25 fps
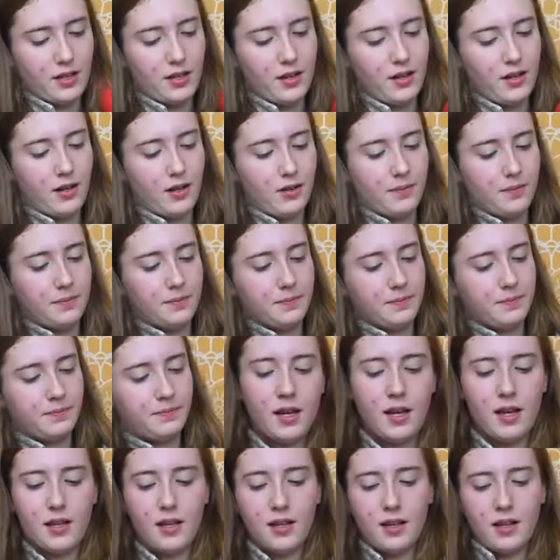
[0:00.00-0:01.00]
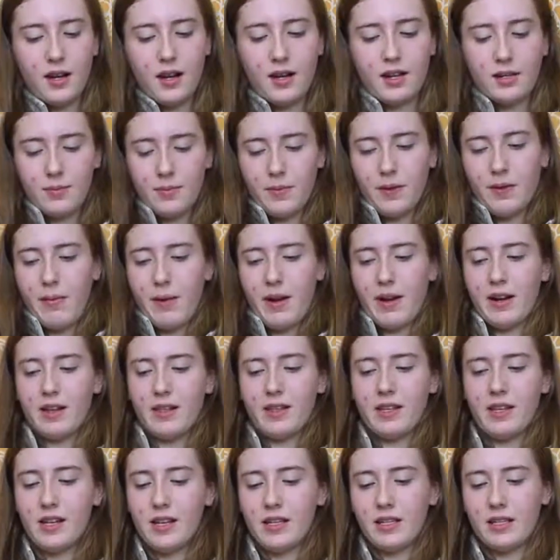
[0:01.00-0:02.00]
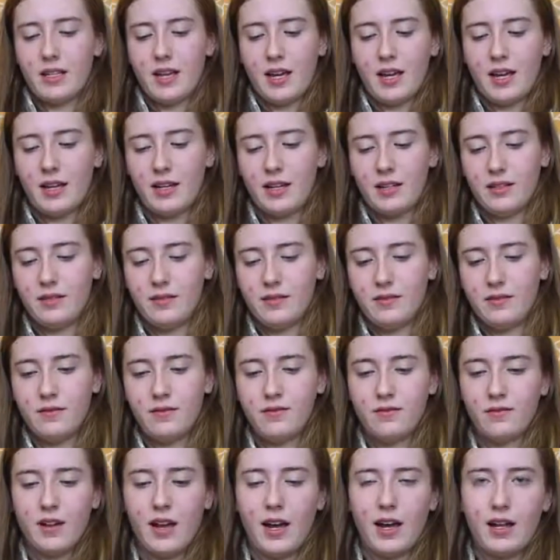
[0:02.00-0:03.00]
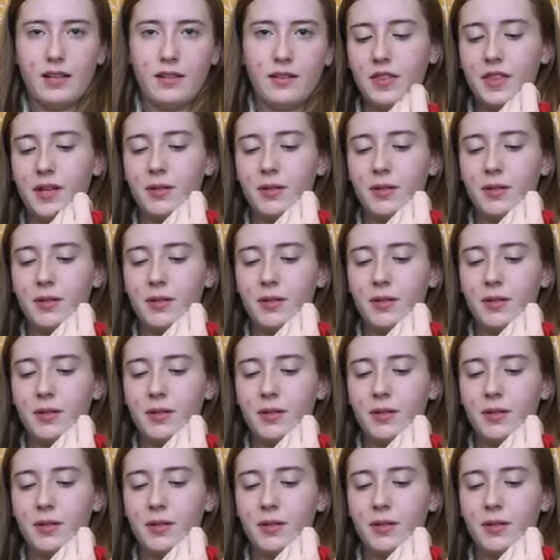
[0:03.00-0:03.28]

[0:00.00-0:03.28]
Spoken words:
and then I spray painted the inside red.